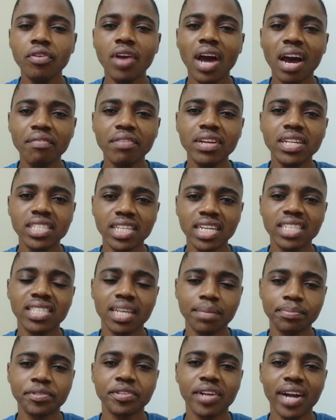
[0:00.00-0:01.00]
you haven't yet
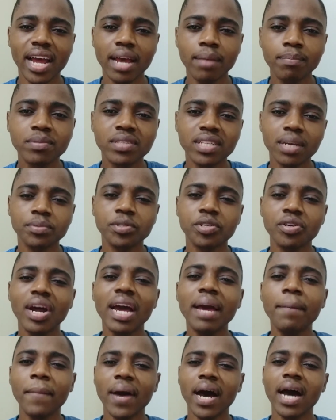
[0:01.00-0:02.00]

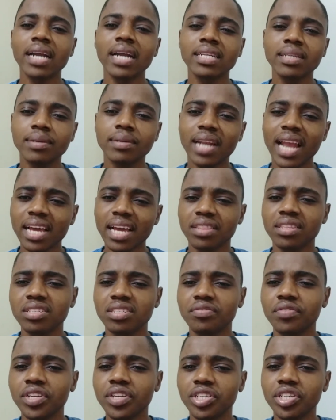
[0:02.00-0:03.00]
subscribe and like this
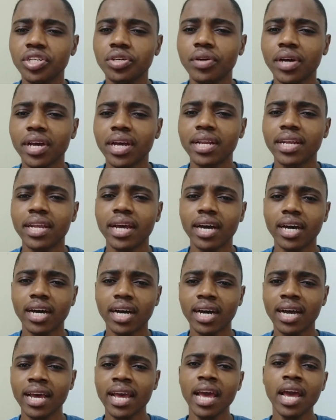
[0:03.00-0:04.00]
video, and
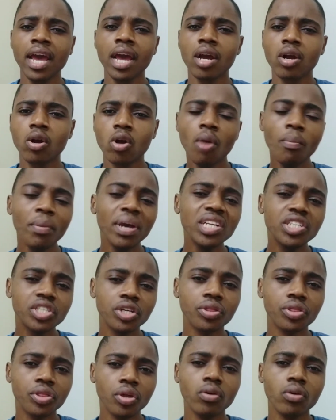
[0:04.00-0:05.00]
comment
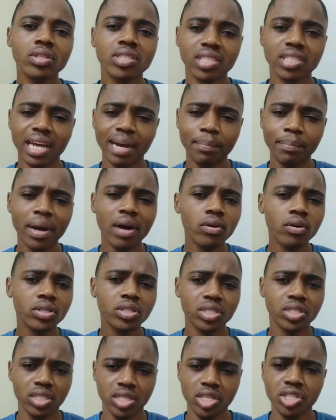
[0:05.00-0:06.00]
your thoughts
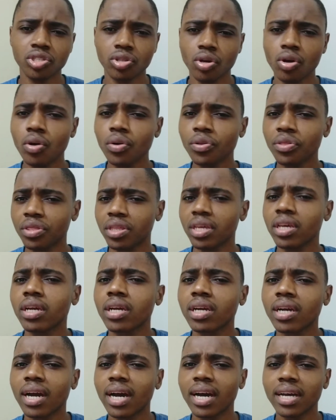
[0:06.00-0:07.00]
about this whole
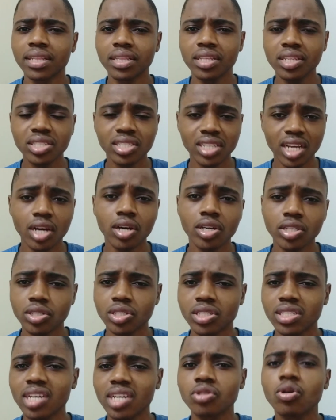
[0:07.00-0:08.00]
thing and this
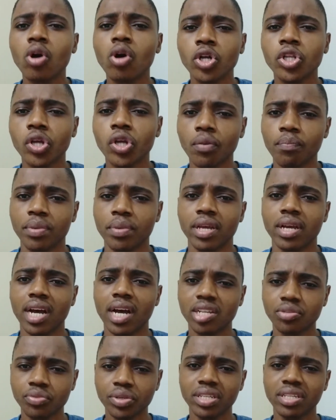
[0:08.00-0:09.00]
just whole topic
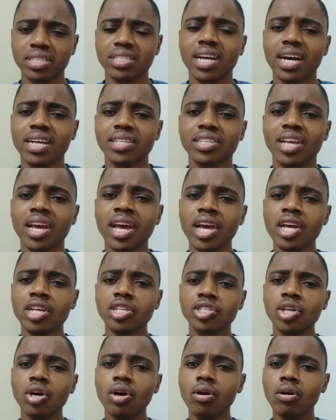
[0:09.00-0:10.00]
as we discuss.
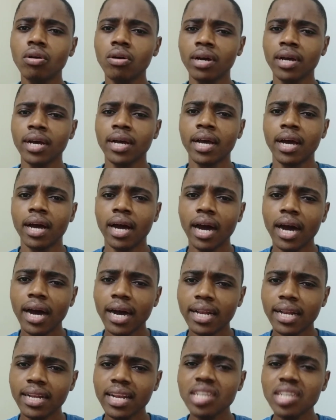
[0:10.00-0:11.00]
So
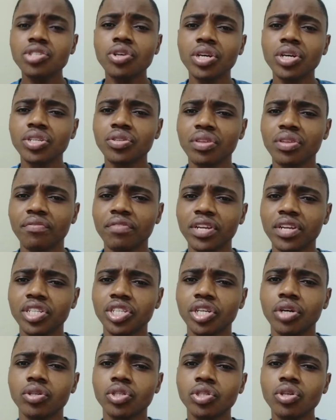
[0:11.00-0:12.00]
let's go into the
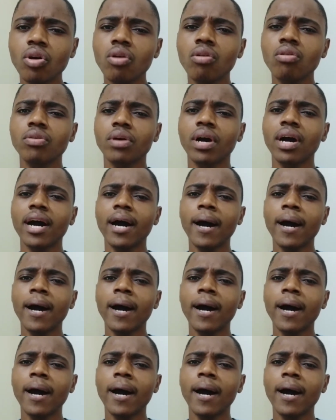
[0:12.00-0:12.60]
video. So